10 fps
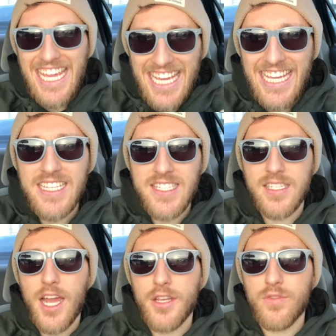
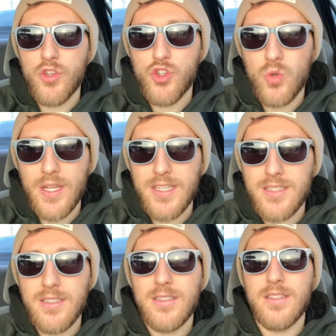inside of the joint.
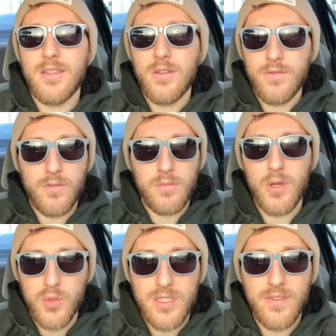For
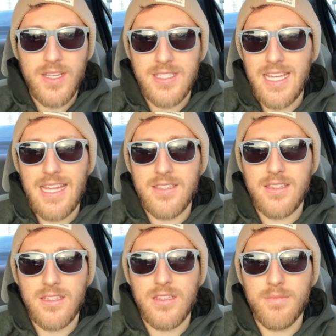most of us, that's
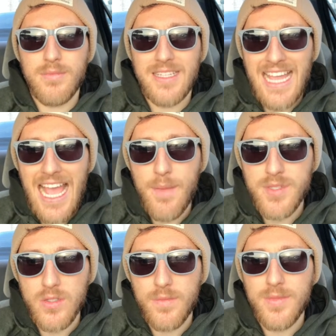the
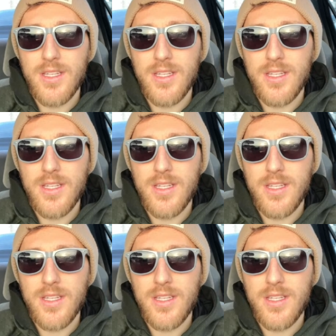capsule.